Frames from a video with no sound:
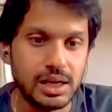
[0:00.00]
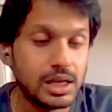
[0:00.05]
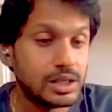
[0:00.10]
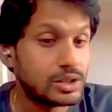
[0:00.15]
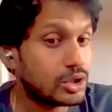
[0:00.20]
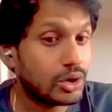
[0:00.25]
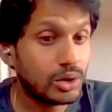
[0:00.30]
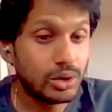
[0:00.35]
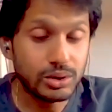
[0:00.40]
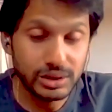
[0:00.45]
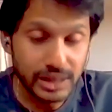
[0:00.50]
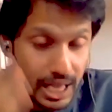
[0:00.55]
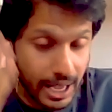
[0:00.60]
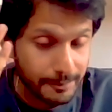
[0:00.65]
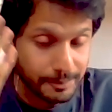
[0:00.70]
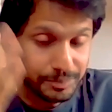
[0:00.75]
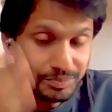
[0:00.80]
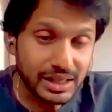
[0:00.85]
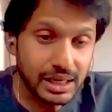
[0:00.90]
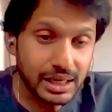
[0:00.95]
So
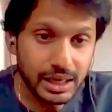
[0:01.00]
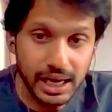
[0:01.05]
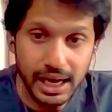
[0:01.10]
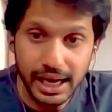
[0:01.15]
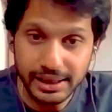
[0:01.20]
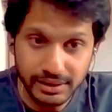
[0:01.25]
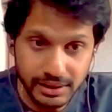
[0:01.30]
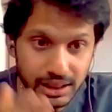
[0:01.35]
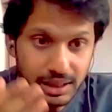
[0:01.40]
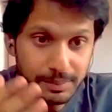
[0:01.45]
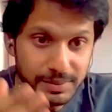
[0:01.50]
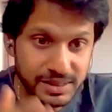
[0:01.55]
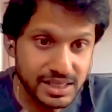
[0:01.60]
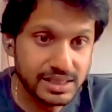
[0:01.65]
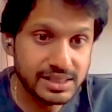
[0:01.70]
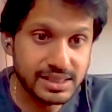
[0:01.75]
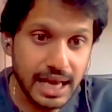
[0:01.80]
yeah, I think Mr.